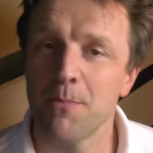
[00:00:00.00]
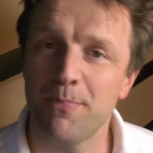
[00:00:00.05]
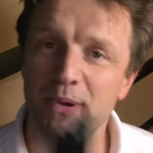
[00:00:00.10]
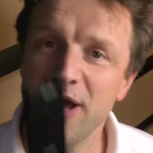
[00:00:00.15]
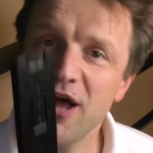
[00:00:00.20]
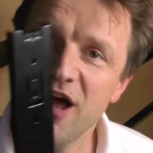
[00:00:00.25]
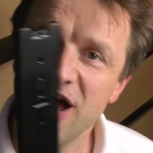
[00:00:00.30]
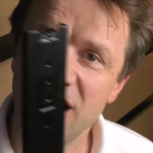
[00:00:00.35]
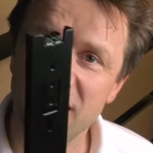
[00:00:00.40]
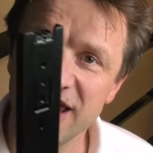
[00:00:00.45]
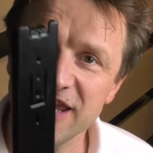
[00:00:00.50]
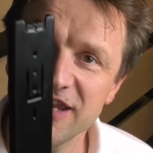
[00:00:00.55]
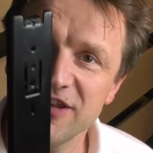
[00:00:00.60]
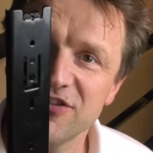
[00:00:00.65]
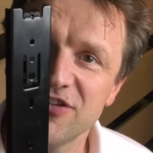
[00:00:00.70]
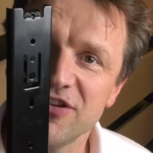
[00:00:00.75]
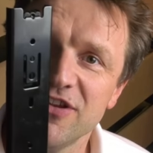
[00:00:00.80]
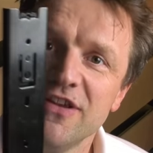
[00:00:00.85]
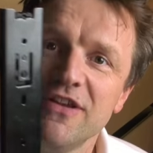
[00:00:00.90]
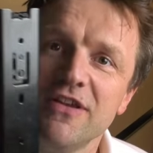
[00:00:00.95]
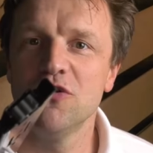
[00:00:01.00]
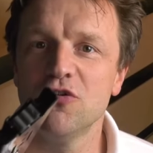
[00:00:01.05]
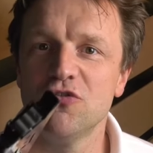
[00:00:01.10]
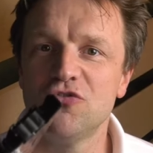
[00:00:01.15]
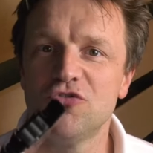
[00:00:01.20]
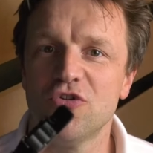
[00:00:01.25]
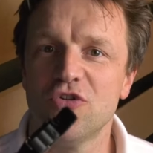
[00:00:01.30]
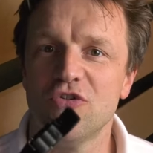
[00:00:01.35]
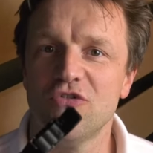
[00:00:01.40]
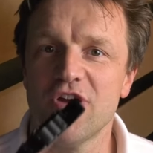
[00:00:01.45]
behind your
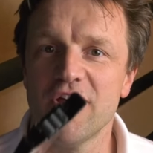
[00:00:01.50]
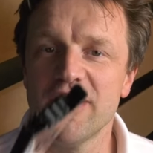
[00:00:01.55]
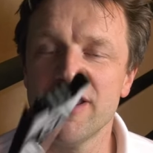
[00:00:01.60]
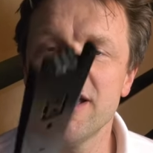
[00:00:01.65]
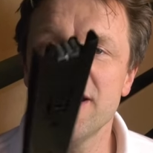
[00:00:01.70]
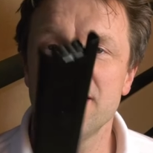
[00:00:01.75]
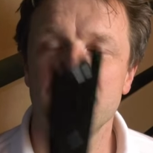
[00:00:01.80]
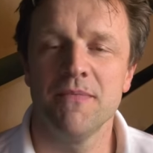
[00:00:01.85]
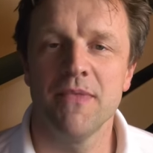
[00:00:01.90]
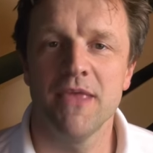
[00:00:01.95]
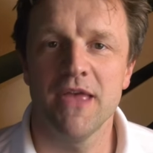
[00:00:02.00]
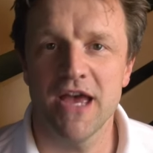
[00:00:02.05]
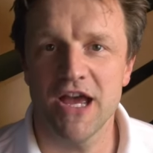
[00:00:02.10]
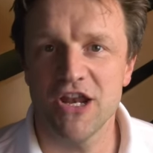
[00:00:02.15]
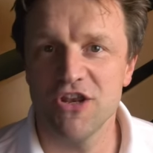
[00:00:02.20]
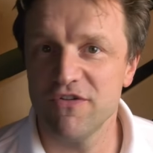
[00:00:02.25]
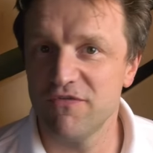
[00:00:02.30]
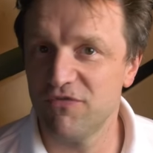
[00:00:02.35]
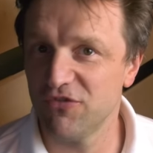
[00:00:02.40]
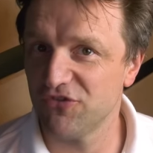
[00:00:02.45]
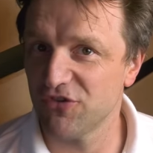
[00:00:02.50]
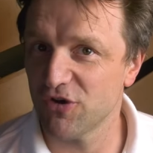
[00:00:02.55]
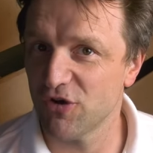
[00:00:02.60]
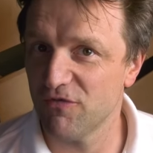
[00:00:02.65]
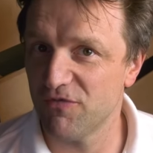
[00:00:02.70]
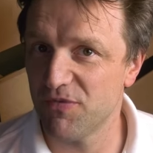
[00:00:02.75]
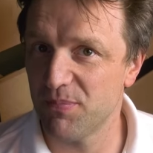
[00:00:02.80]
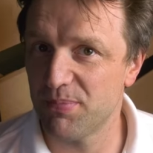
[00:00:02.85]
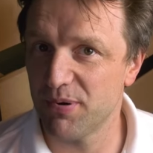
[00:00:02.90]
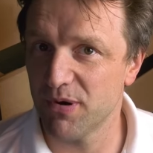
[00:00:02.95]
draw runner and you
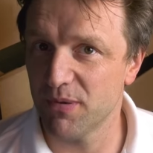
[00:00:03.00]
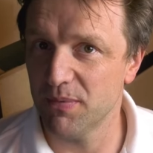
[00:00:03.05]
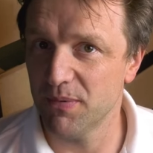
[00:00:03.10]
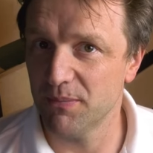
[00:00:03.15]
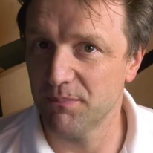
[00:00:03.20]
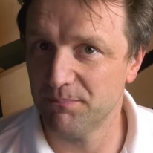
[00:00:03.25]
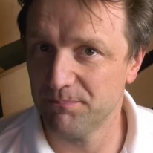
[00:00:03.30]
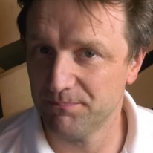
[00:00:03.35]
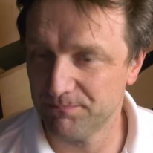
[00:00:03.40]
resolve the problem.